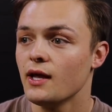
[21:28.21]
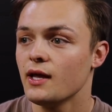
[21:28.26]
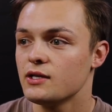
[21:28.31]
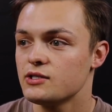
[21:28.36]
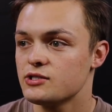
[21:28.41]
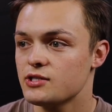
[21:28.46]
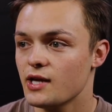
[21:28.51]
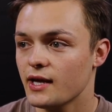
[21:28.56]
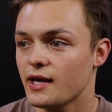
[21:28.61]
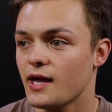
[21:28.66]

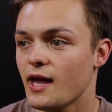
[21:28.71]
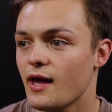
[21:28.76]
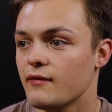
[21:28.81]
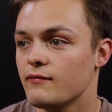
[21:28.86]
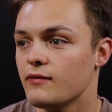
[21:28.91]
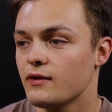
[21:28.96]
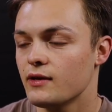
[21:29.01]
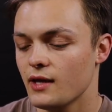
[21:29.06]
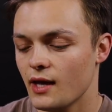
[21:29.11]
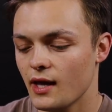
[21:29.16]
shake
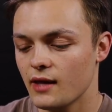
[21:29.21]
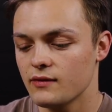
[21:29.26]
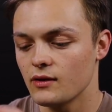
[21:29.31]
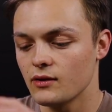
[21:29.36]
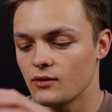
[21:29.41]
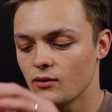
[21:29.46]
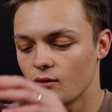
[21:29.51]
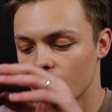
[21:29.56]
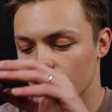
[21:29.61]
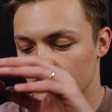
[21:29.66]
heaven, and
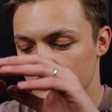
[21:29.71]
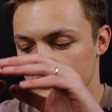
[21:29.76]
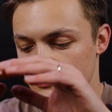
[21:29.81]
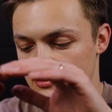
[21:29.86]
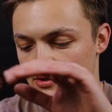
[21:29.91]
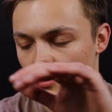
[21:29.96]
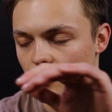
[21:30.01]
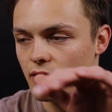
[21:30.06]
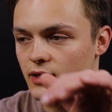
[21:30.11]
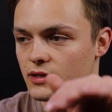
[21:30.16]
the Lord
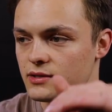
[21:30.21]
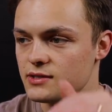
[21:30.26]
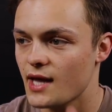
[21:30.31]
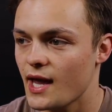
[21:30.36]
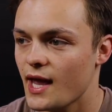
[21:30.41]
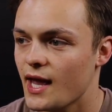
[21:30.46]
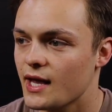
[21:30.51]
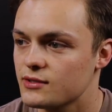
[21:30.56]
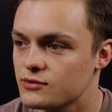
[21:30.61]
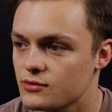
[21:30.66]
started
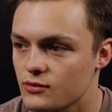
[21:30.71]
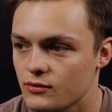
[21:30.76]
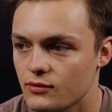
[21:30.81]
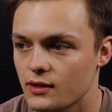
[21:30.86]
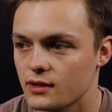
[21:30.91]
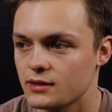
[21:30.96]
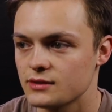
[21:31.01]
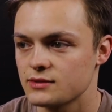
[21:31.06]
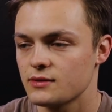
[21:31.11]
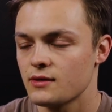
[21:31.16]
to answer
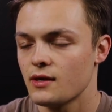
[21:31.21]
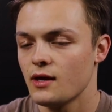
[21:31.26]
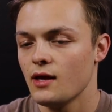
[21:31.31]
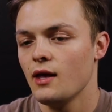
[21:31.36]
things.